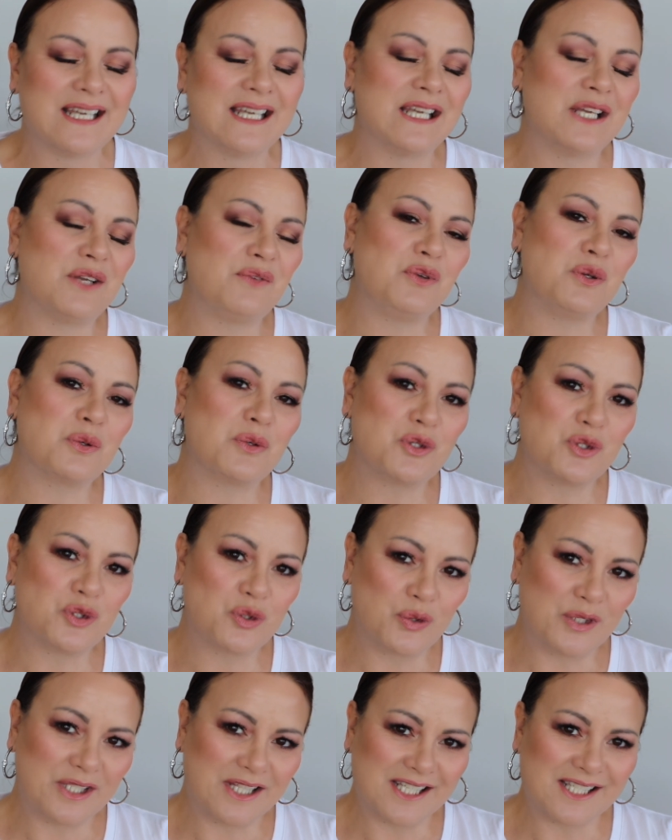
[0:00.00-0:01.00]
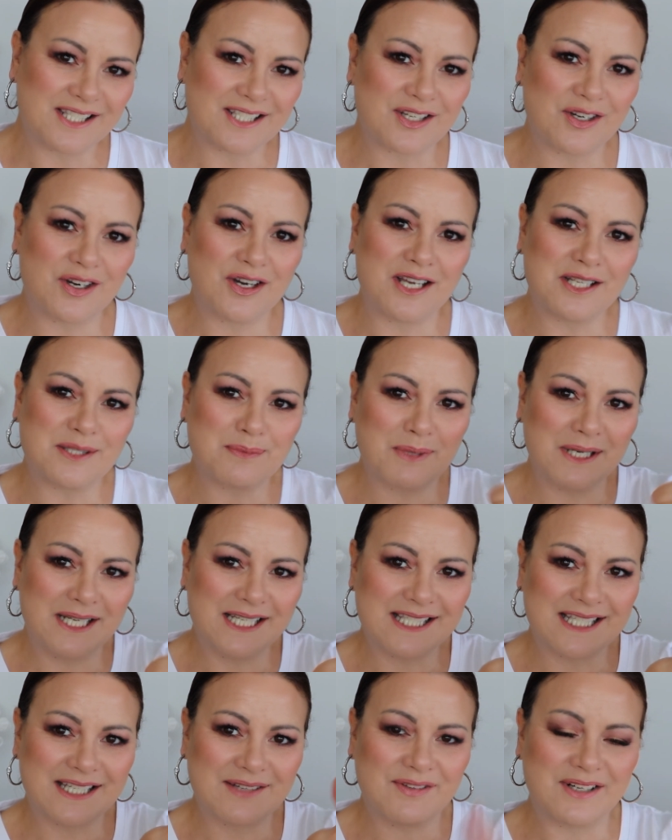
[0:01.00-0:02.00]
If you enjoyed this, guys,
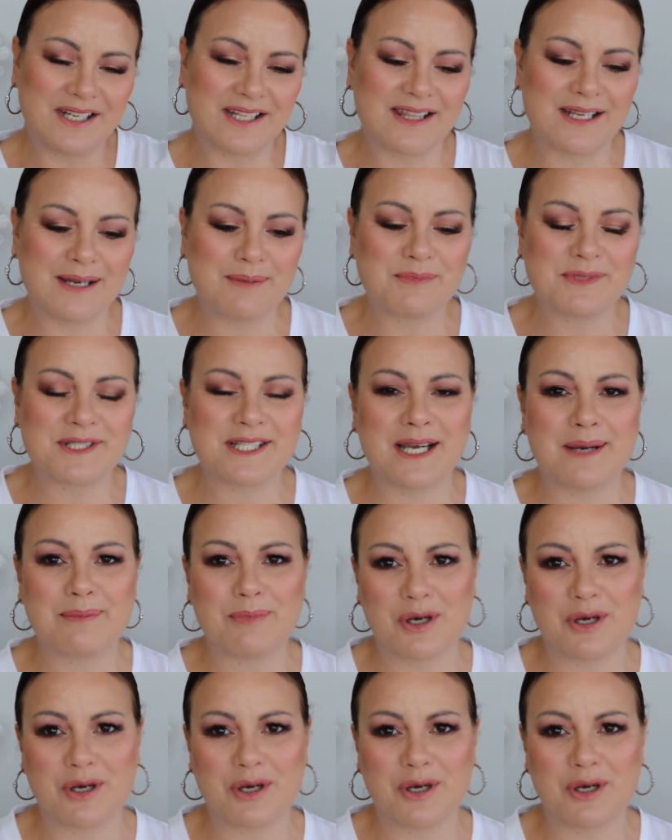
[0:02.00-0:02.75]
please give it a thumbs up.